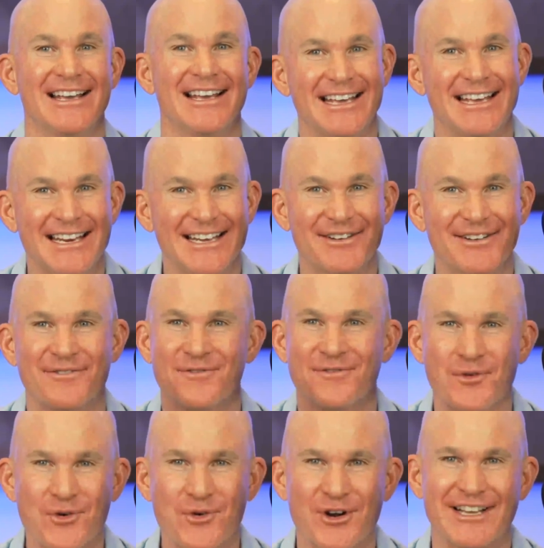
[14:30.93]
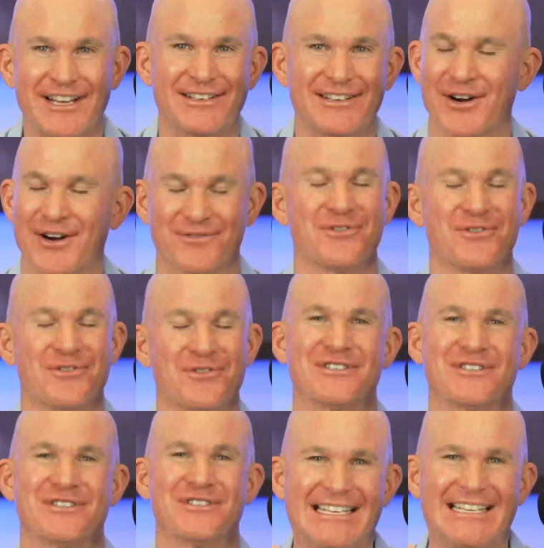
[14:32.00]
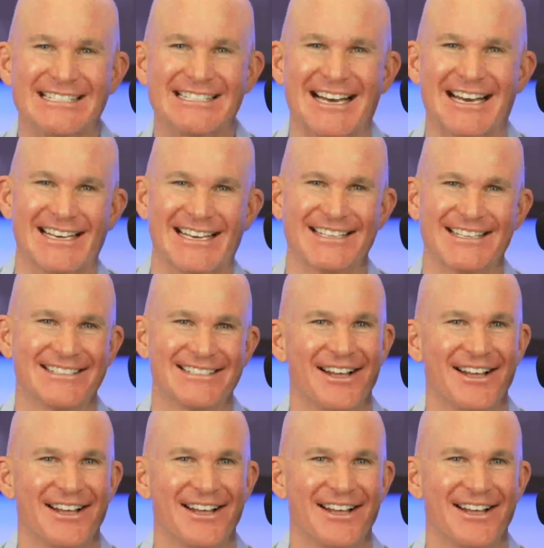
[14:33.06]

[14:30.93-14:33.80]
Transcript: He did 40 or 14 seconds,